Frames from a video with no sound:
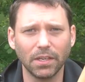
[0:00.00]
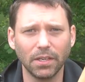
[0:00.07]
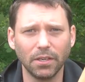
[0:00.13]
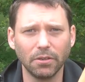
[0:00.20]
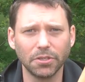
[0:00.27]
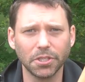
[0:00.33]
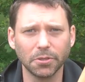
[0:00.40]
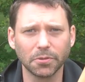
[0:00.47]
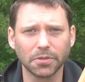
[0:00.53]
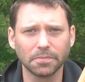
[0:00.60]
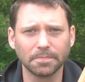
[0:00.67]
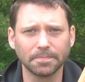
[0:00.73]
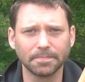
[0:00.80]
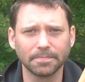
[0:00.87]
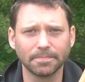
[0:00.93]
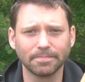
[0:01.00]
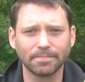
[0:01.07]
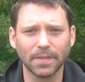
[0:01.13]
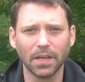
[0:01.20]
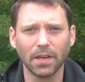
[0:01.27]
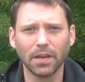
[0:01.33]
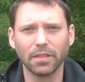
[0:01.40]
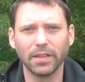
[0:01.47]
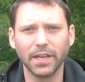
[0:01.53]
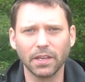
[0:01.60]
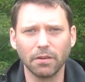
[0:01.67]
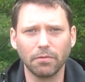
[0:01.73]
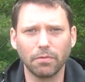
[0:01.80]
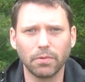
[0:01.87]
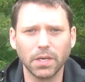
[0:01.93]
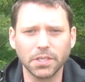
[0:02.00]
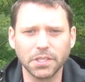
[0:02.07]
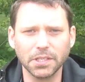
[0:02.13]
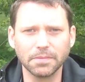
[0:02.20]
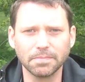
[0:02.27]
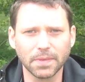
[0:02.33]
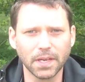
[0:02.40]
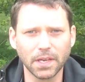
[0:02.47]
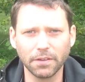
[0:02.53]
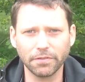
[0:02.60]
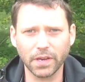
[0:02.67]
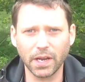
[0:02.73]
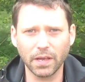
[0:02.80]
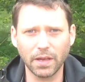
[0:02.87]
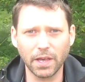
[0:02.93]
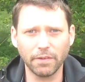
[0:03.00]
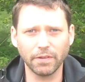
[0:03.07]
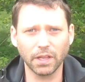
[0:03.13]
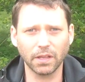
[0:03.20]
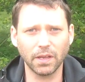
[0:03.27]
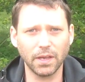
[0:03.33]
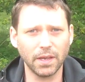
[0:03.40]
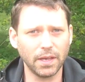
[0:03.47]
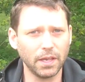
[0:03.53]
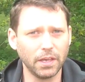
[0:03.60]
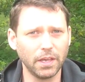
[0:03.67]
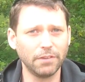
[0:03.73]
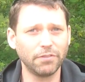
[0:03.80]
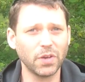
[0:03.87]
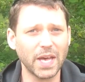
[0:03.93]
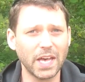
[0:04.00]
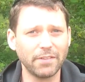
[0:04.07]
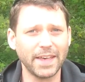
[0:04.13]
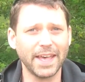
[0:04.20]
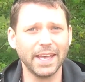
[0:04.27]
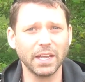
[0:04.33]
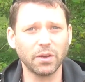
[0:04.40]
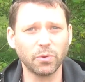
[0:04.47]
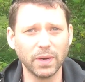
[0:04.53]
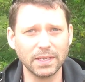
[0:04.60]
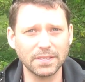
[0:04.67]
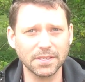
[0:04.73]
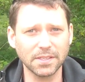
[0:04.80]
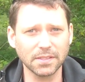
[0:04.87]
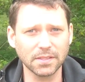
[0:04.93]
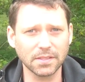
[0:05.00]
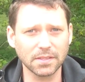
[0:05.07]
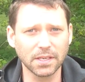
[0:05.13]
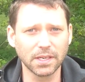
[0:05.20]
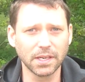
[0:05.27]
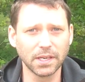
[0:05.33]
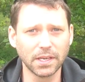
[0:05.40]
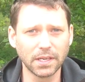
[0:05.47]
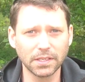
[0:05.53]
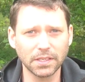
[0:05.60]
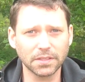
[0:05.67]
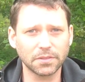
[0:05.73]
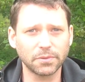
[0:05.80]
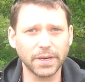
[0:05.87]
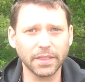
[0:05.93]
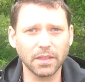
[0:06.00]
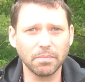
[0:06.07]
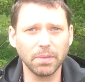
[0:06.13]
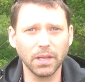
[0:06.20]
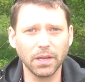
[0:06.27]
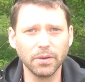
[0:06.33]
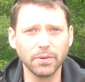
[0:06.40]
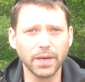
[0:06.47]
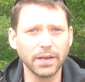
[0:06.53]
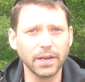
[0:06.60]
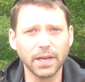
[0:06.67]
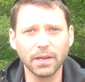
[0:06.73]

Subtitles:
You choose. Thank you for watching. If you have any questions, just write them below and